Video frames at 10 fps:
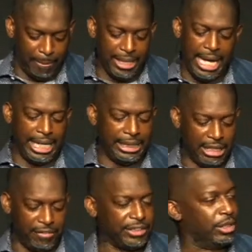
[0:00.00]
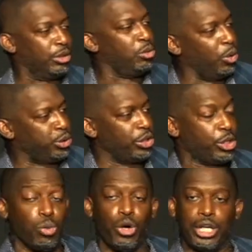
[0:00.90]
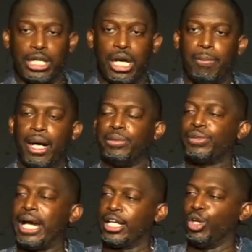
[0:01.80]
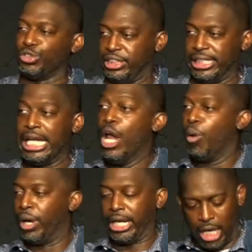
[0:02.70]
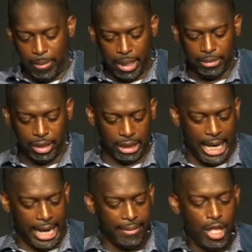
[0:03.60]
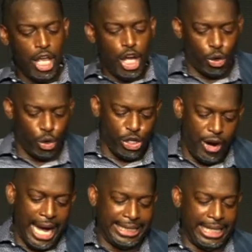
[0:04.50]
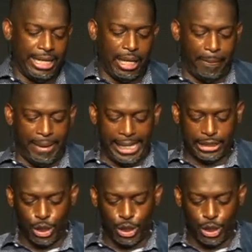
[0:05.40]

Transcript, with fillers: Be like the Jefferson. You want, you to, you want to come up, you got to go see what come up look like. Grow your identity capacity.